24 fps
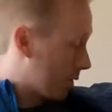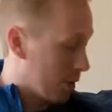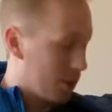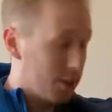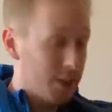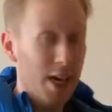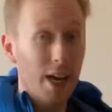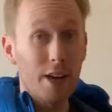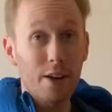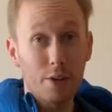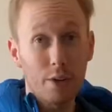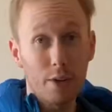
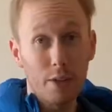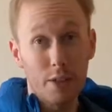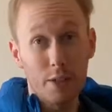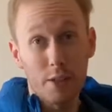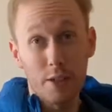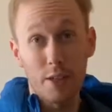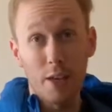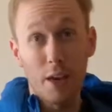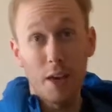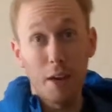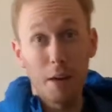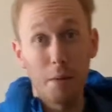exactly the
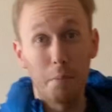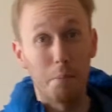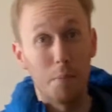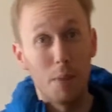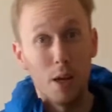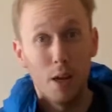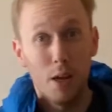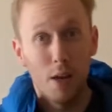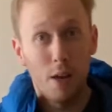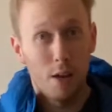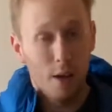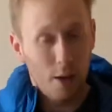same.
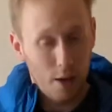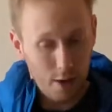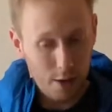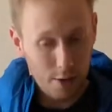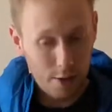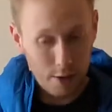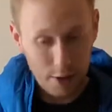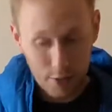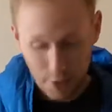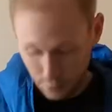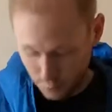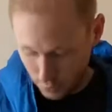
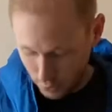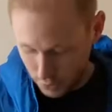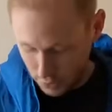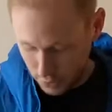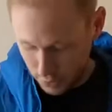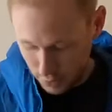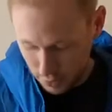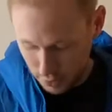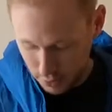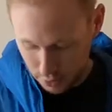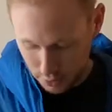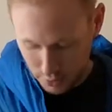The difference
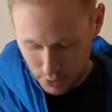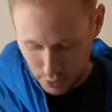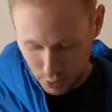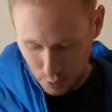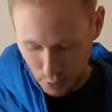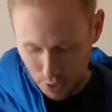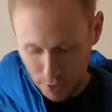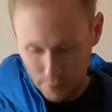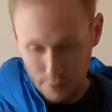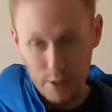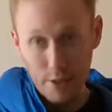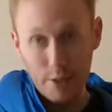is that you
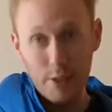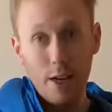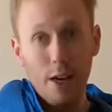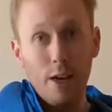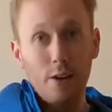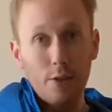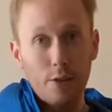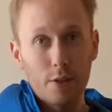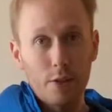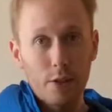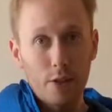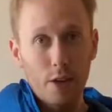have this
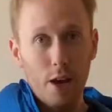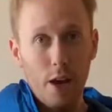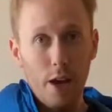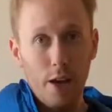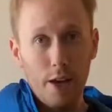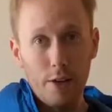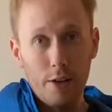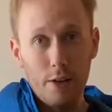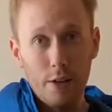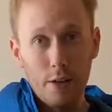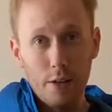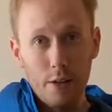
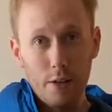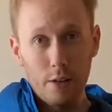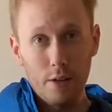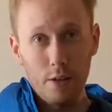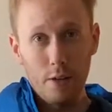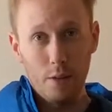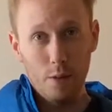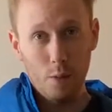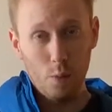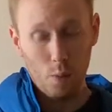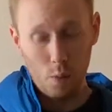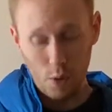outside
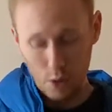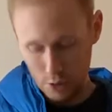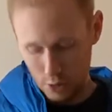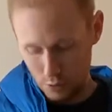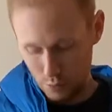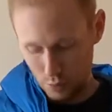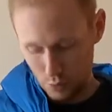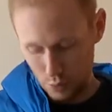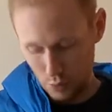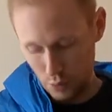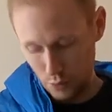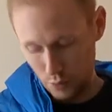
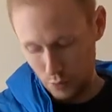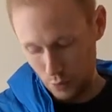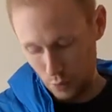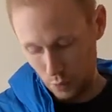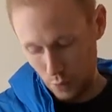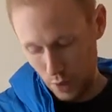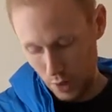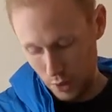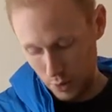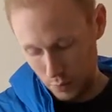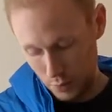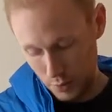waterproof or
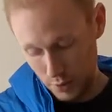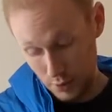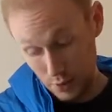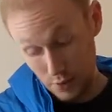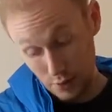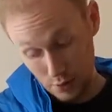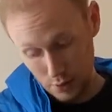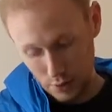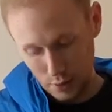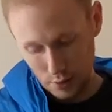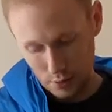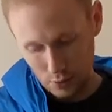water
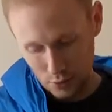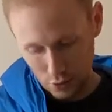resistant